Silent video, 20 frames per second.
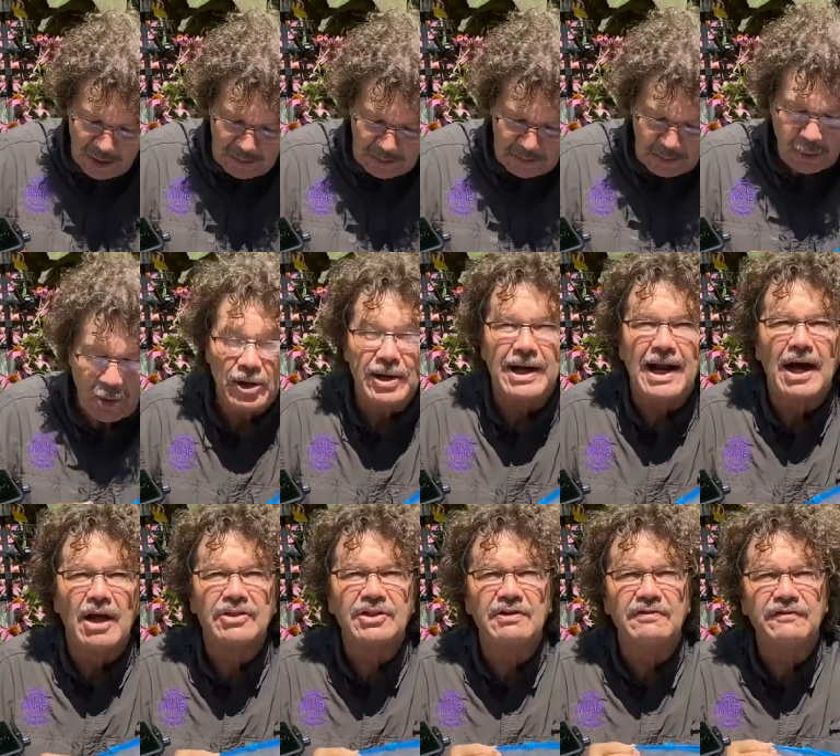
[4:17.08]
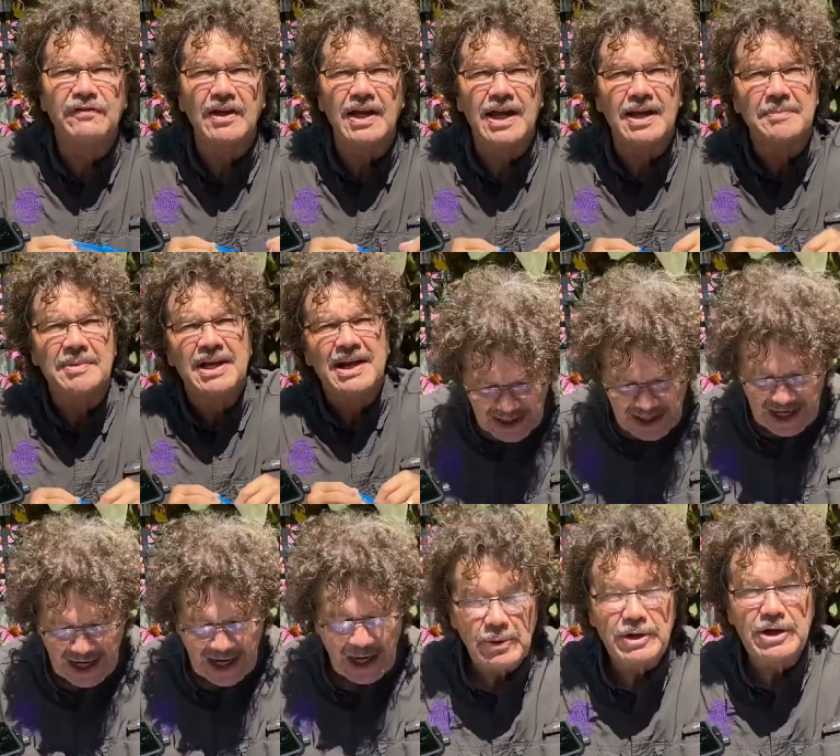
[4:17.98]
put out the flame.
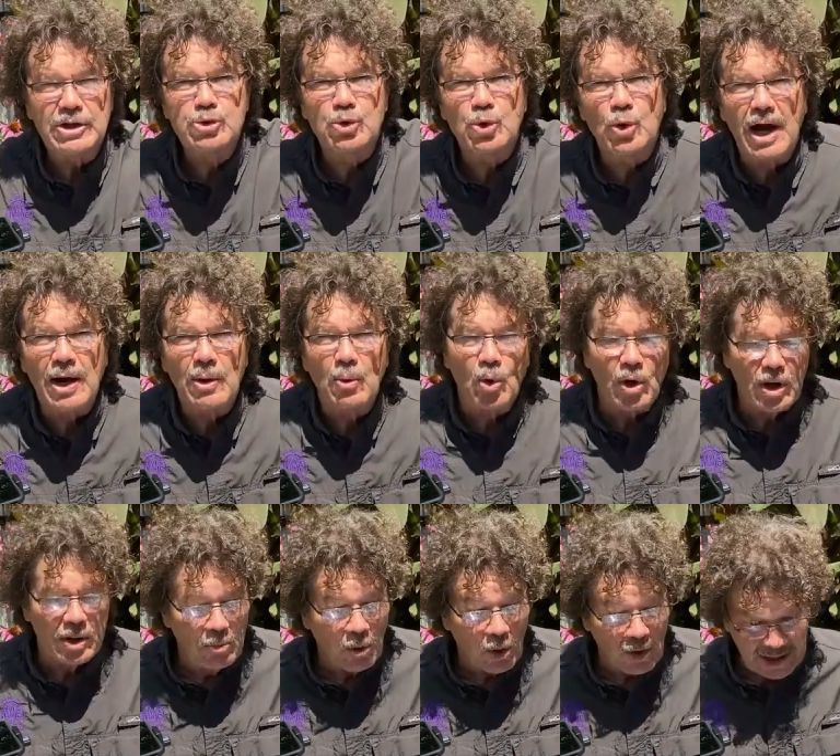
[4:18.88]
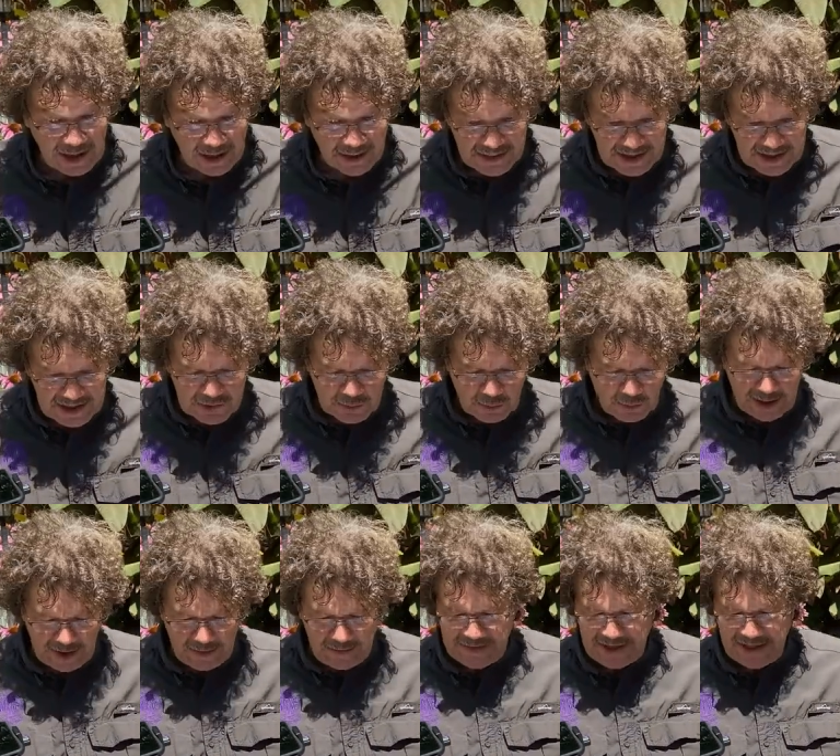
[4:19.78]
I want to try one more. Now this one